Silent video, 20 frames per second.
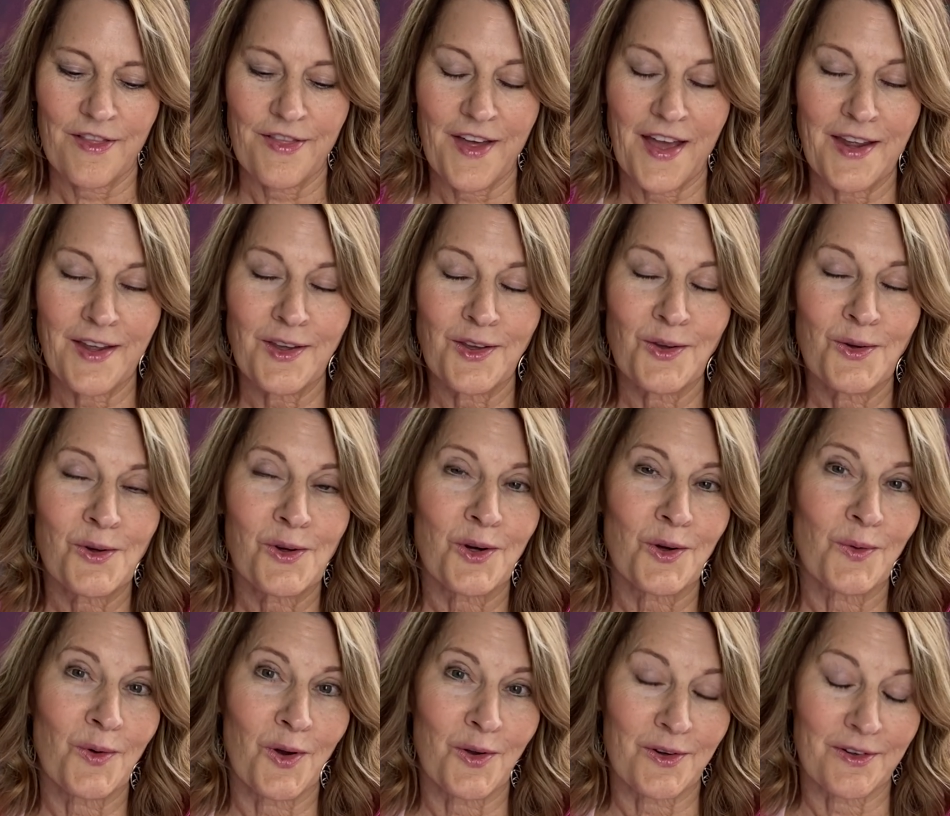Thank you,
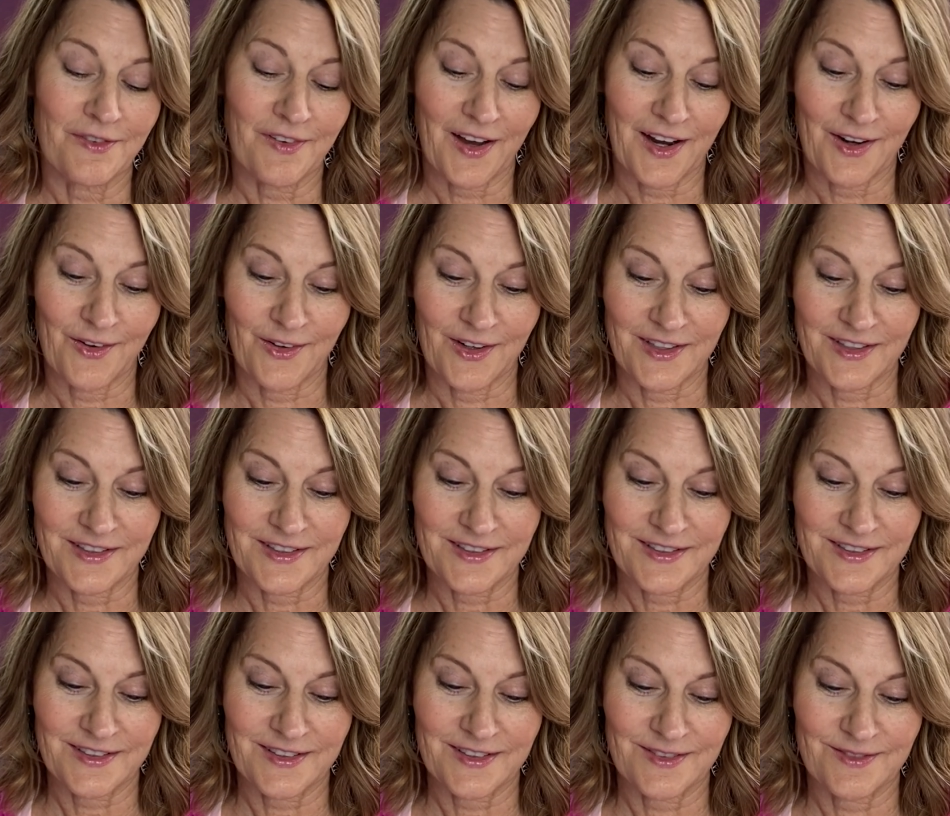
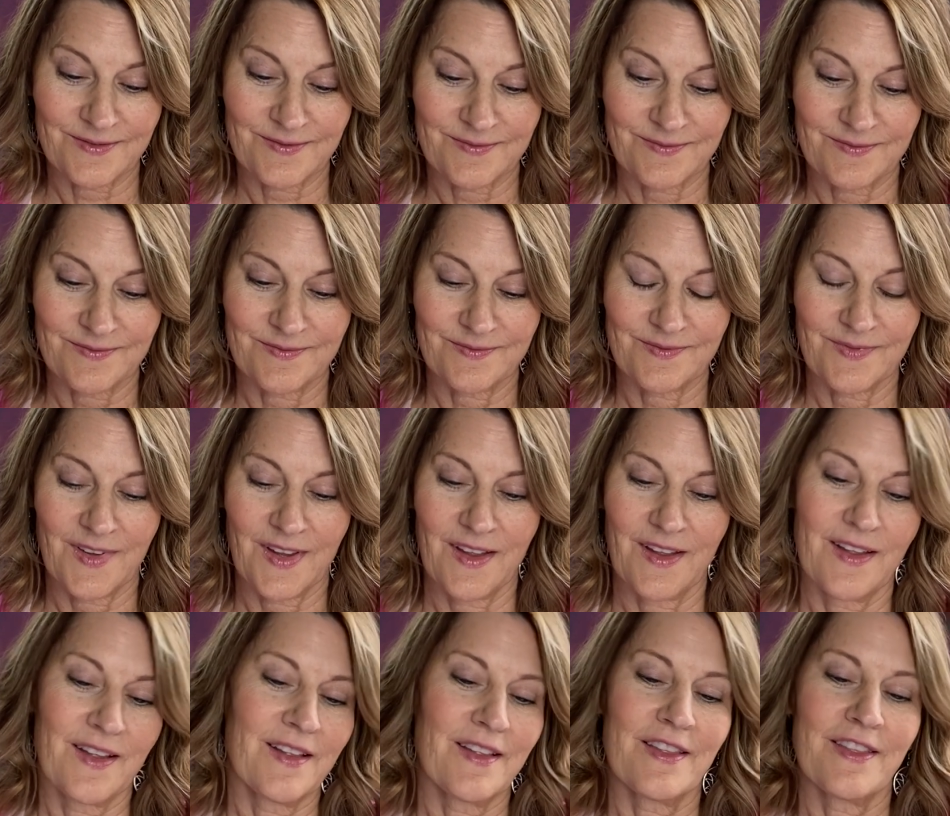coronavirus.
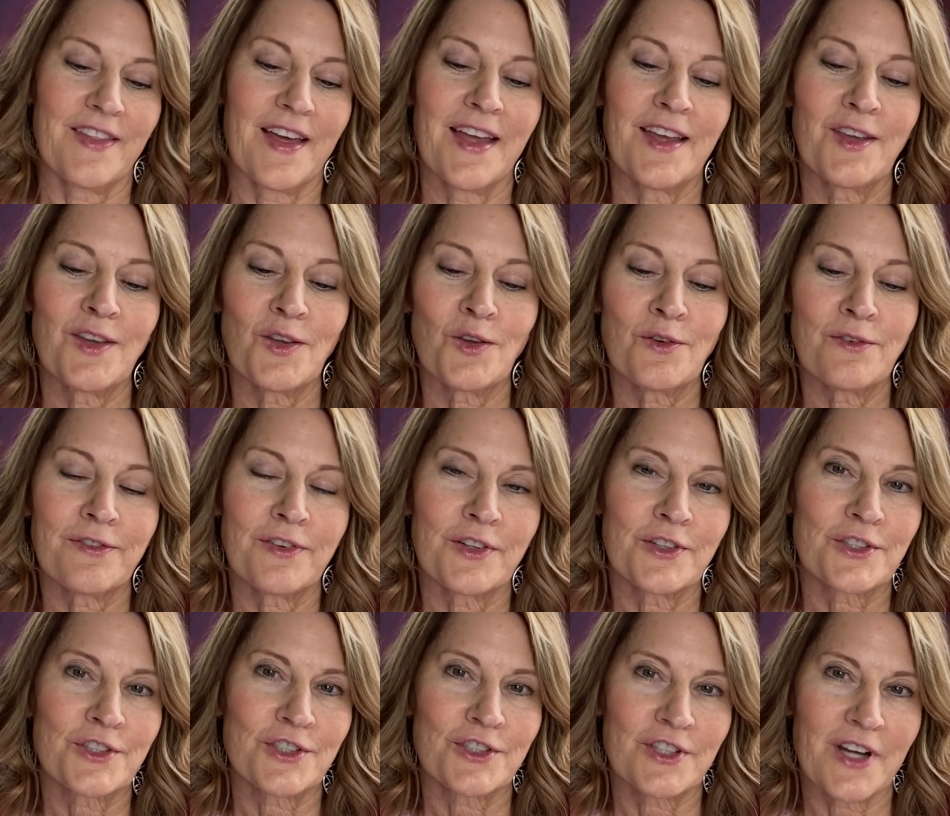Thank you for
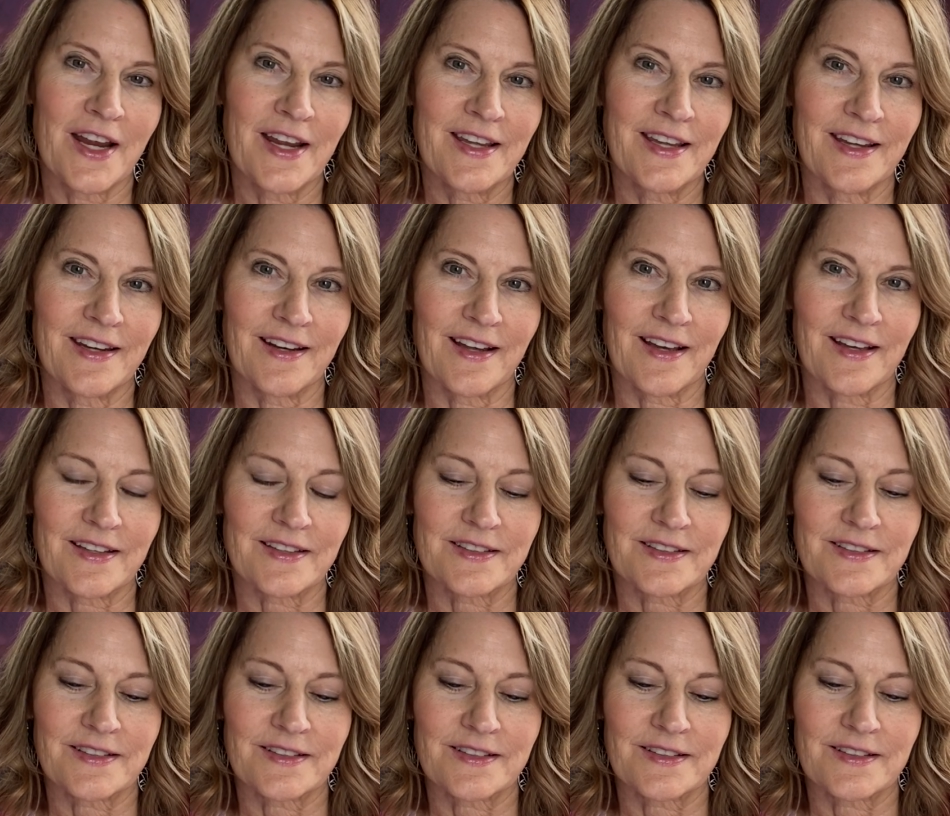shaking us
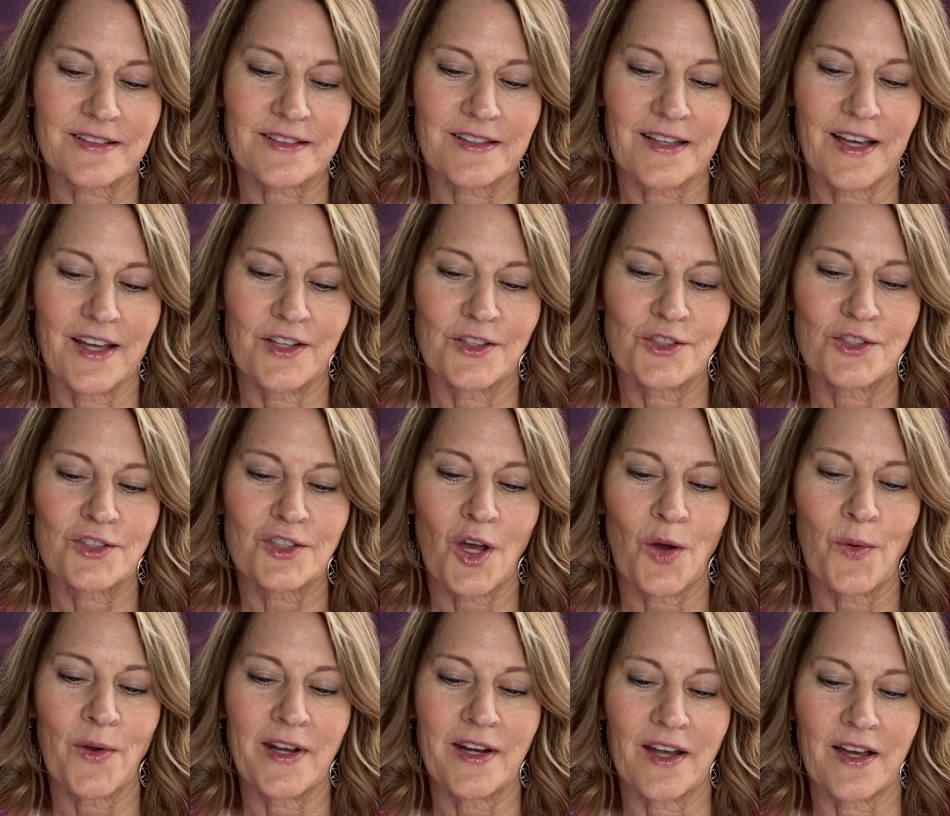and
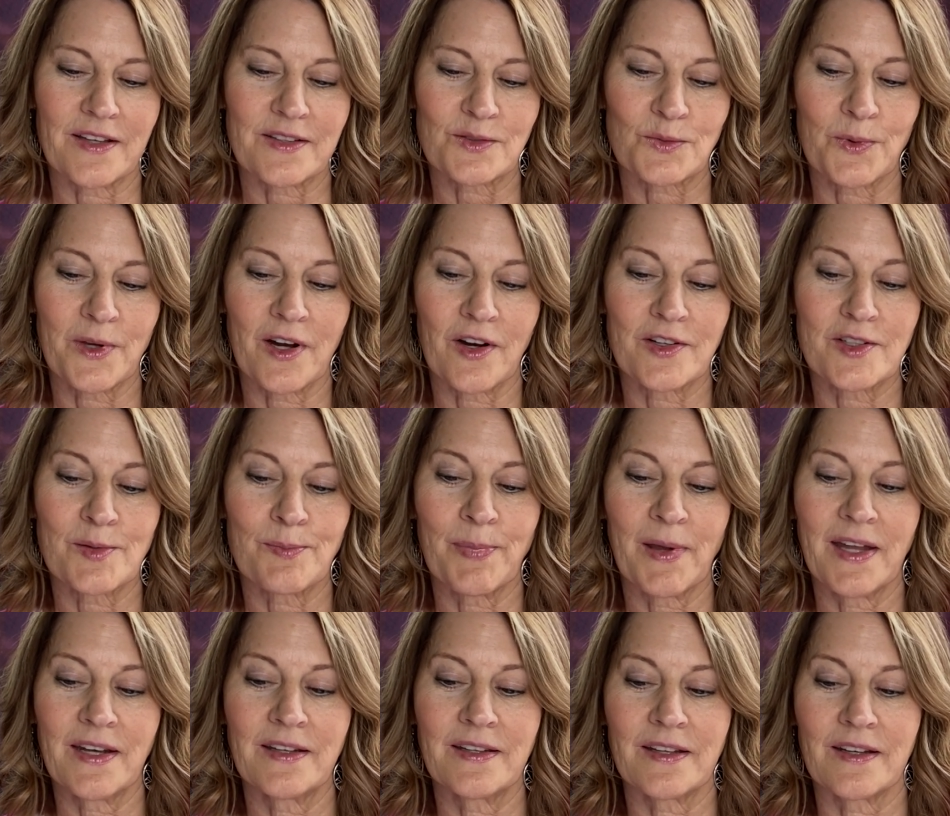showing us we are
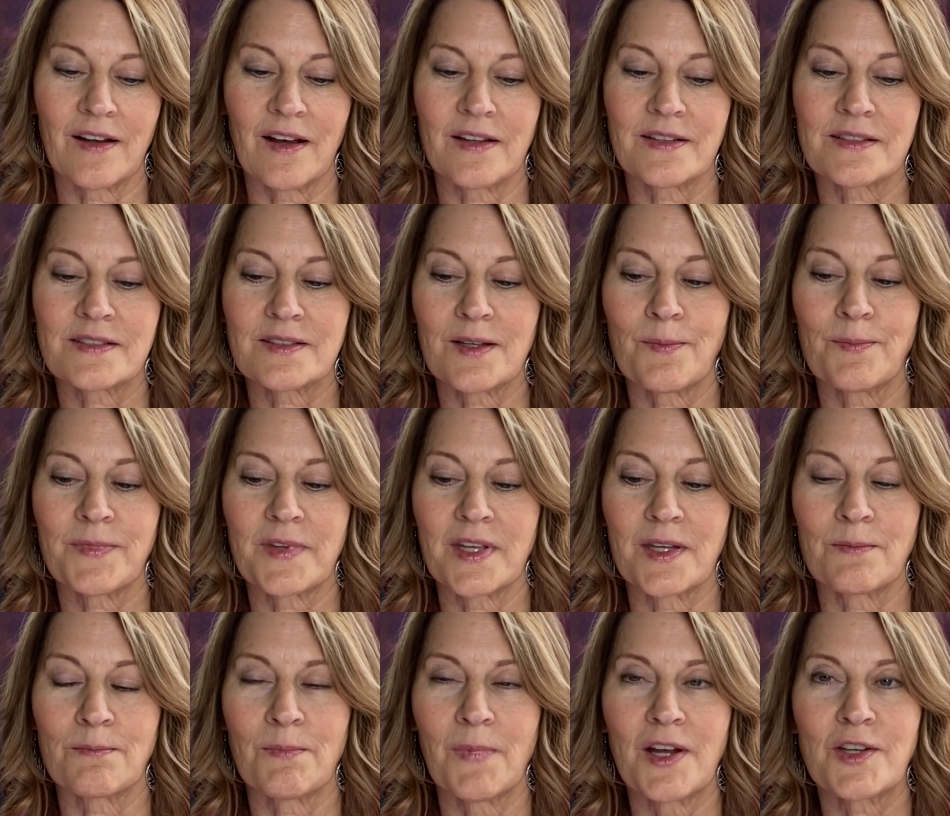dependent on
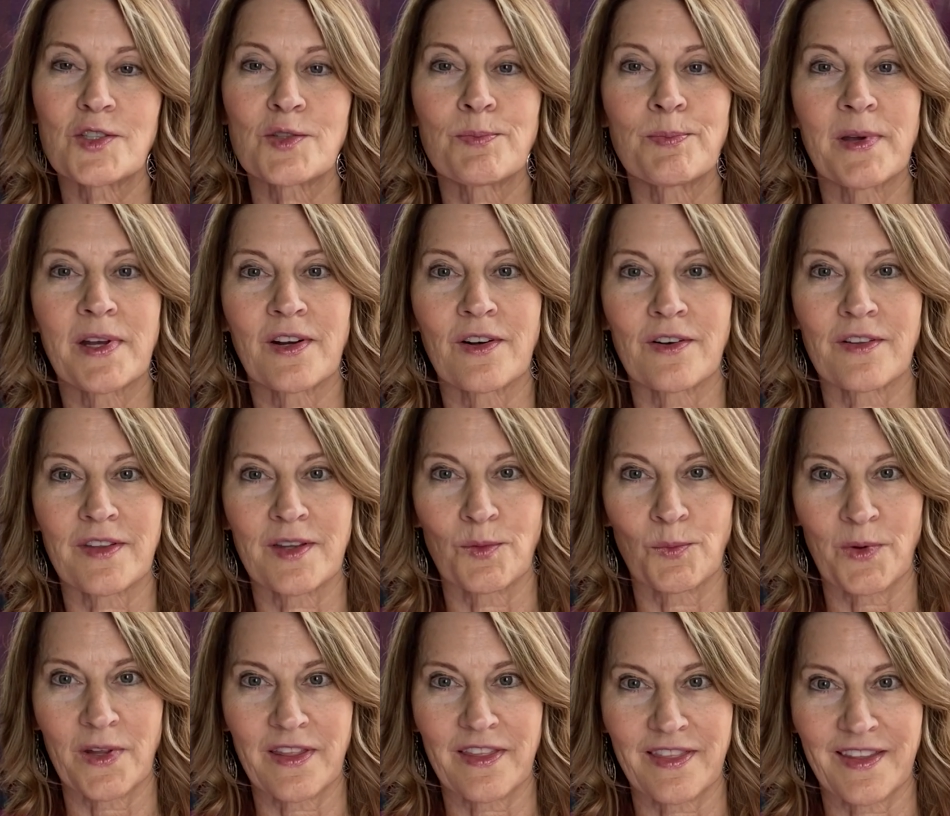something much bigger than
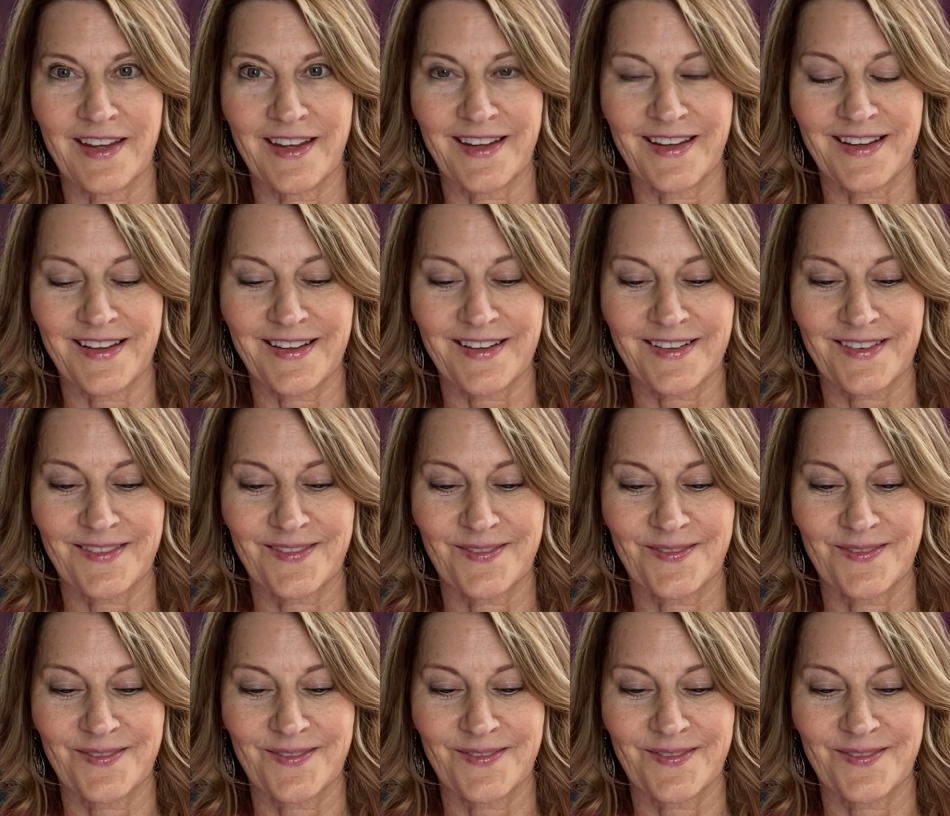we think.